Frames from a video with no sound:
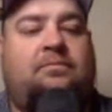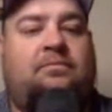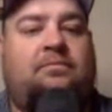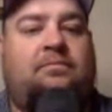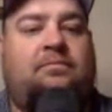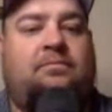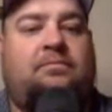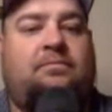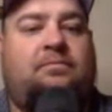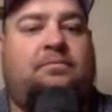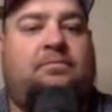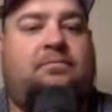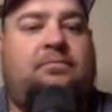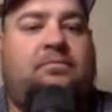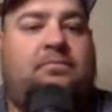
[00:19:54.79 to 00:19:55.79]

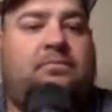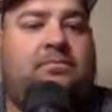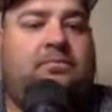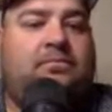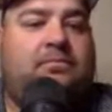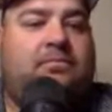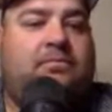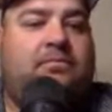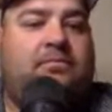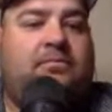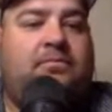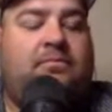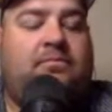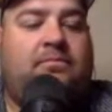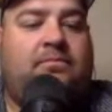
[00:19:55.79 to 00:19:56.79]

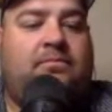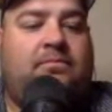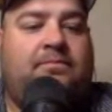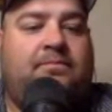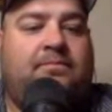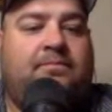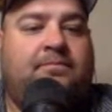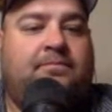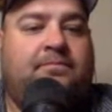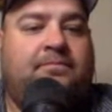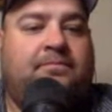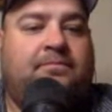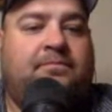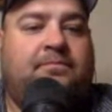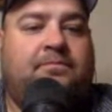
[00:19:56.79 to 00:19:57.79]

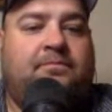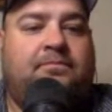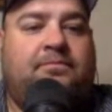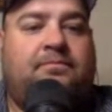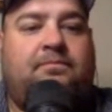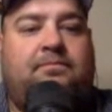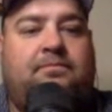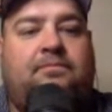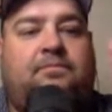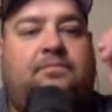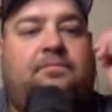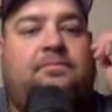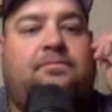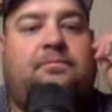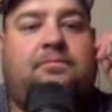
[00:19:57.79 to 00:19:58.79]

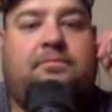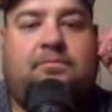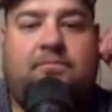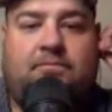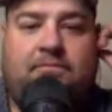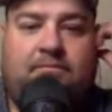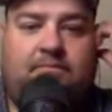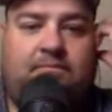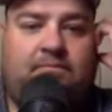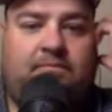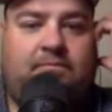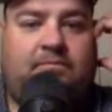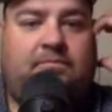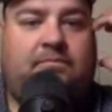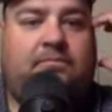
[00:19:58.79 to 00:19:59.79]

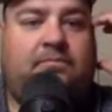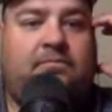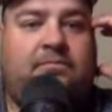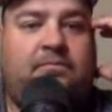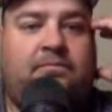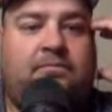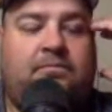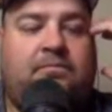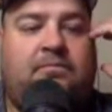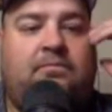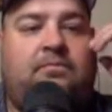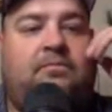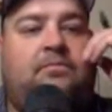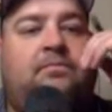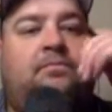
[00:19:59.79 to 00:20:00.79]

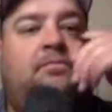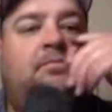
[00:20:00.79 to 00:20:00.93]
(not speaking)